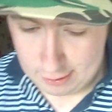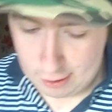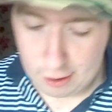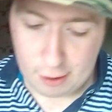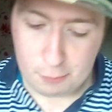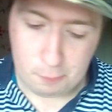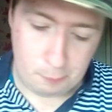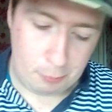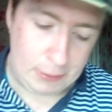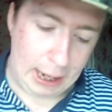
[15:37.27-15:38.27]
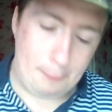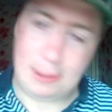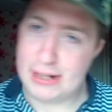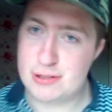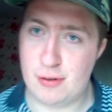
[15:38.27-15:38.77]
I'll get a
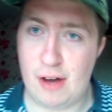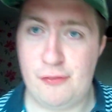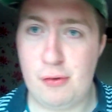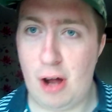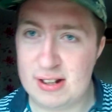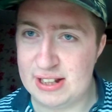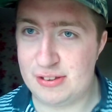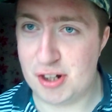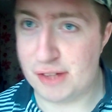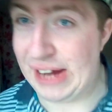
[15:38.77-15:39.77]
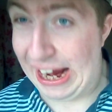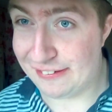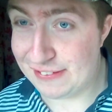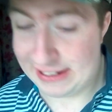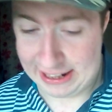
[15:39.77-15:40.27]
picture of a design of
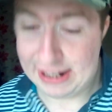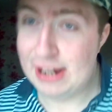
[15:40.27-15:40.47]
Africa